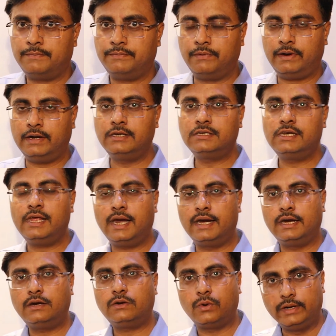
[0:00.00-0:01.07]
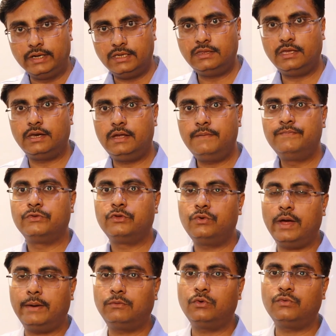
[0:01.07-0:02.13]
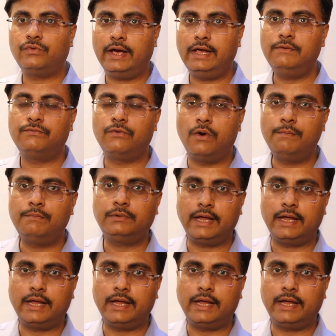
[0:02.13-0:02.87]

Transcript: financial year ended 23, you have to file form